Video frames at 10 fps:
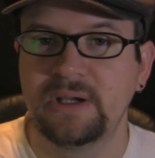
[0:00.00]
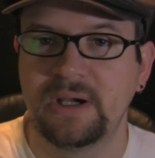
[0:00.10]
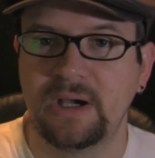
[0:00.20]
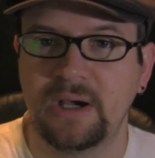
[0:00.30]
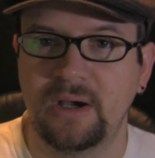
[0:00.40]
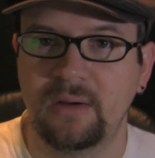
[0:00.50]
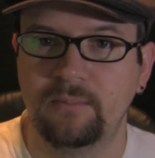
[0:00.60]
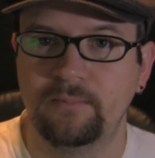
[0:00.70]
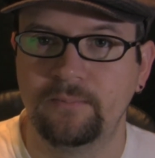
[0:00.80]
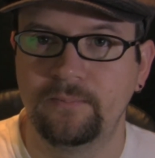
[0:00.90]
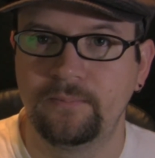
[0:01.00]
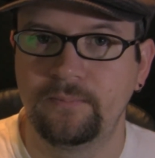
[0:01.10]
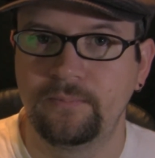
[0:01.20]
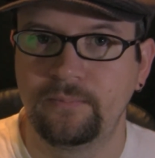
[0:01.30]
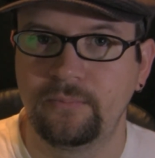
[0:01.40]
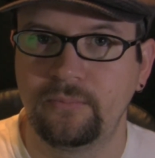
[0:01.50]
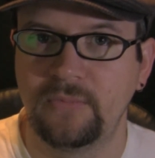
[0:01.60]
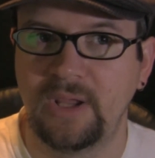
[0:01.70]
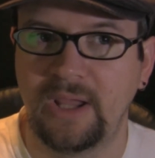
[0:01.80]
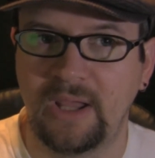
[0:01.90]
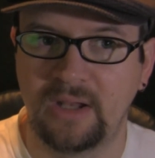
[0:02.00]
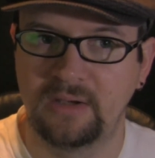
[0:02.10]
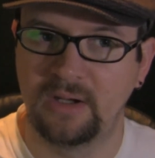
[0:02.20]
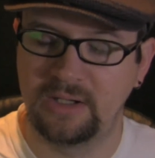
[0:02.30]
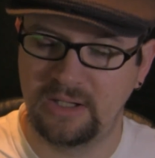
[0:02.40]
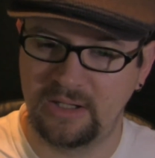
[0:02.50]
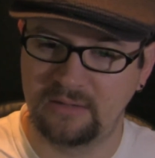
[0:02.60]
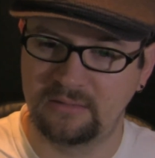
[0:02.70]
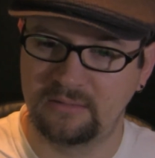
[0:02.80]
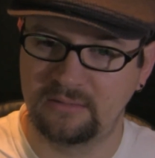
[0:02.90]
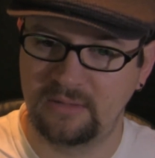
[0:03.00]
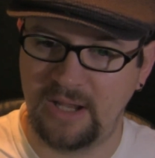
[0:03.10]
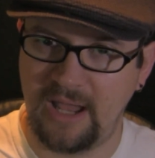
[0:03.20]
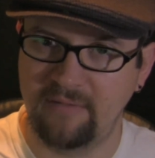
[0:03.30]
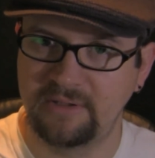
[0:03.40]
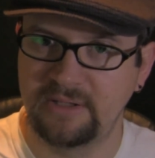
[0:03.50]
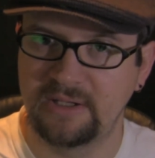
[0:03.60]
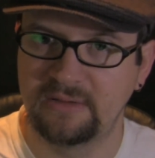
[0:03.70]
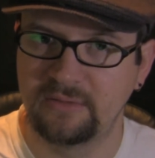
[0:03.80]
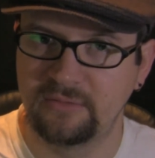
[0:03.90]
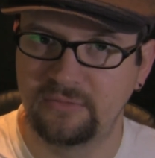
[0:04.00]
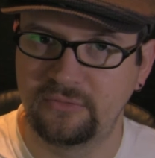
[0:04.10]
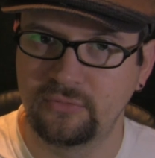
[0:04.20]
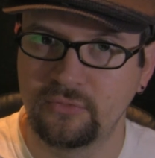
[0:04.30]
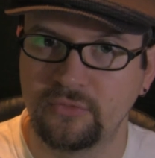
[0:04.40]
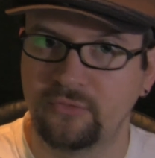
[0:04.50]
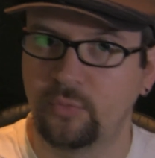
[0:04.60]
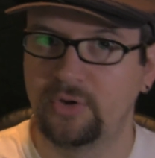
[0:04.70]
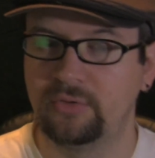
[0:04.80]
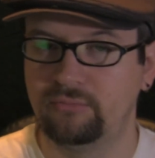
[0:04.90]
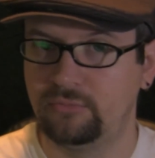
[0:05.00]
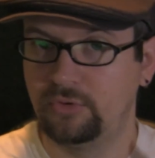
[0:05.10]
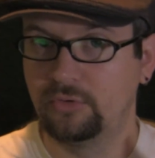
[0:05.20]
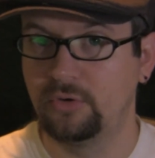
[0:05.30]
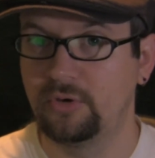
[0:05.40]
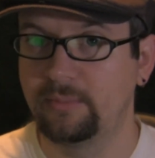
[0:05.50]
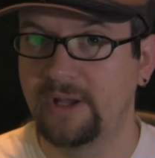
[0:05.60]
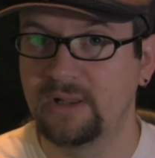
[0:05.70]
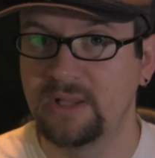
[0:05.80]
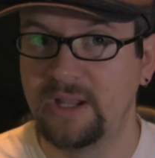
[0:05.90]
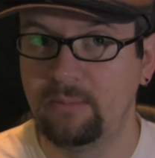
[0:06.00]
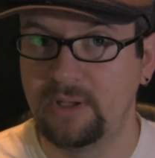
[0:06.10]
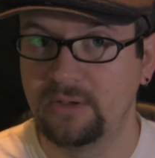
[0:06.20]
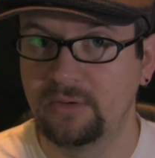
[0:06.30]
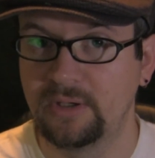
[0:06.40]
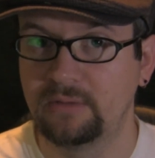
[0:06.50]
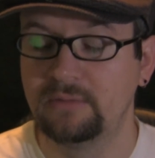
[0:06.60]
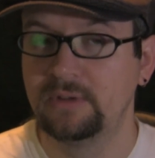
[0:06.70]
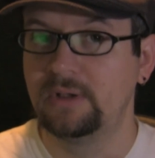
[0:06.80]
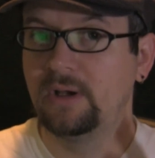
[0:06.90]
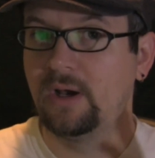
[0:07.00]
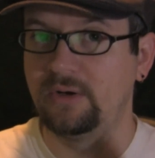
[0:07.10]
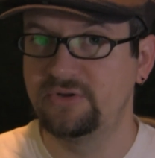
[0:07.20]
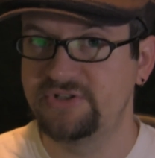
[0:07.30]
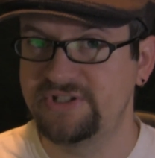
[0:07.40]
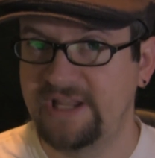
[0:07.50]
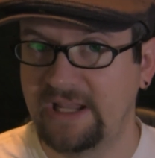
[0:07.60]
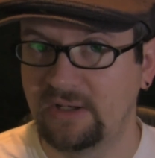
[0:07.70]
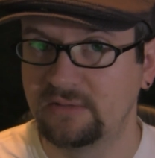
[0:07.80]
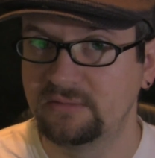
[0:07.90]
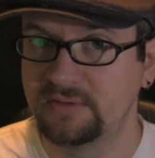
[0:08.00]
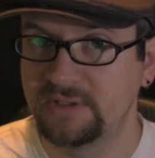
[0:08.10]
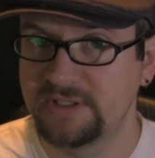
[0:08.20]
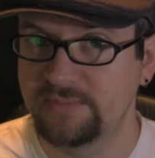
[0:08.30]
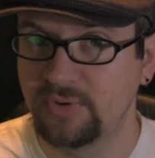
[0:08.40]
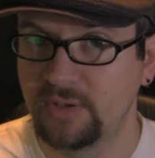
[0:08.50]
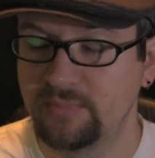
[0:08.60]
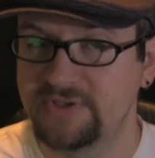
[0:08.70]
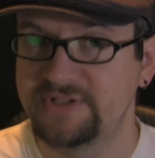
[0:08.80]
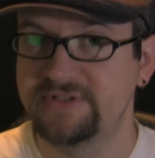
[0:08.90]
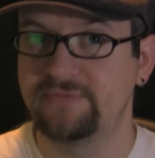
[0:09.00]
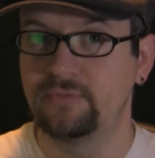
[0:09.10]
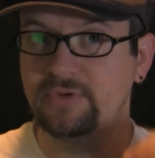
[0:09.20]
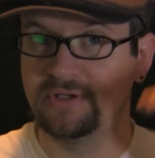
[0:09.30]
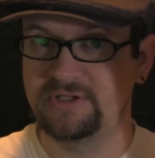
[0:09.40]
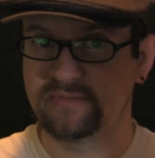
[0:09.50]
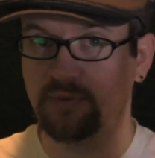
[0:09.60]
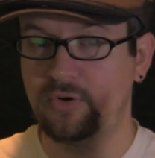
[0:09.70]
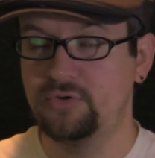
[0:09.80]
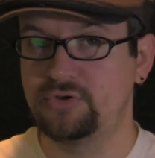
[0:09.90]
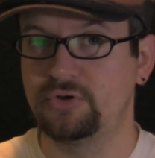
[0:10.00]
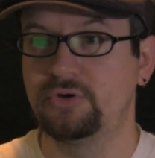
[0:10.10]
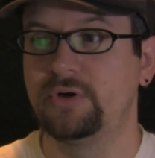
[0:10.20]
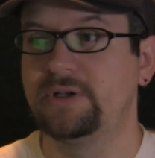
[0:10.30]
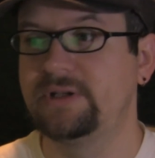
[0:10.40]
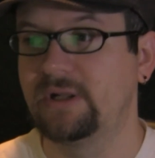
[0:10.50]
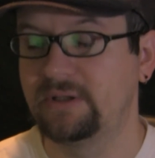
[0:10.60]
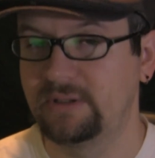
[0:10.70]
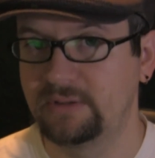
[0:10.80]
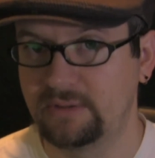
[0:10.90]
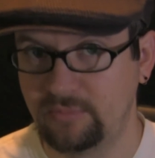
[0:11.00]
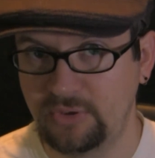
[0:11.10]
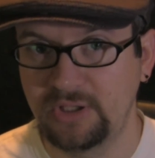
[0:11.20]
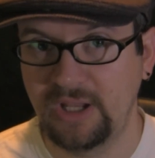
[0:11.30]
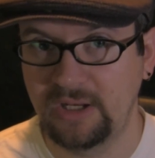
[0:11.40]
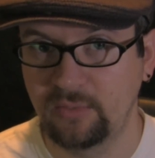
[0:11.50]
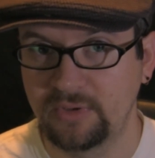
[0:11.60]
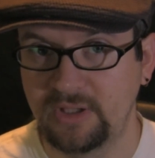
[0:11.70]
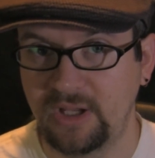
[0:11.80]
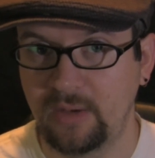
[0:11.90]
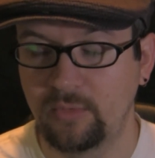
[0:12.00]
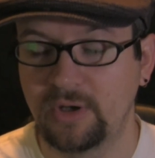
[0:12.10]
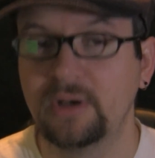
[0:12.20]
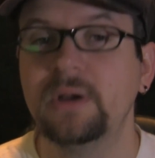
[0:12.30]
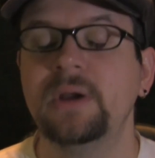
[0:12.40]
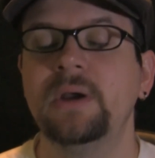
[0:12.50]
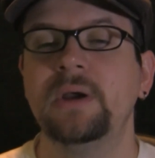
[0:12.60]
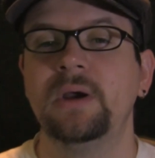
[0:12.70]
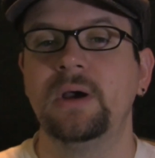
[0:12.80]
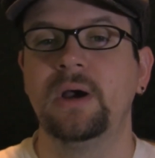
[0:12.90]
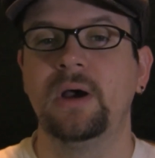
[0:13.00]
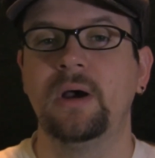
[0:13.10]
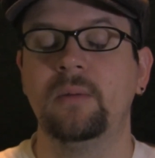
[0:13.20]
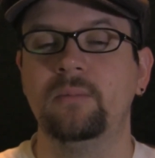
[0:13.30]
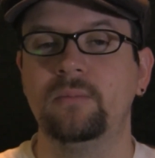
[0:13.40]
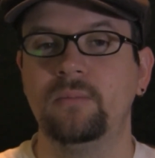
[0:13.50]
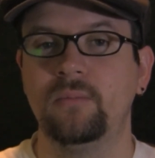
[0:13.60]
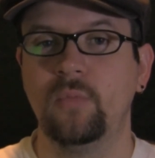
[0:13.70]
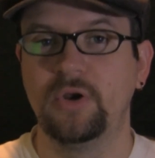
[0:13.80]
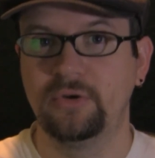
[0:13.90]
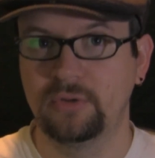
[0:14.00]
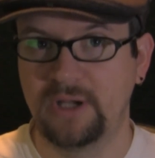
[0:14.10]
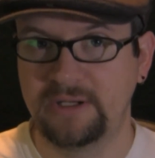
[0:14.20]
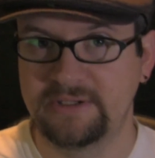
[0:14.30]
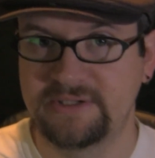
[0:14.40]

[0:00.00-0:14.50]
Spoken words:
And again, having those tools where you learn about light metering, understand its purpose is for the exposure, and communicating with the camera what your lighting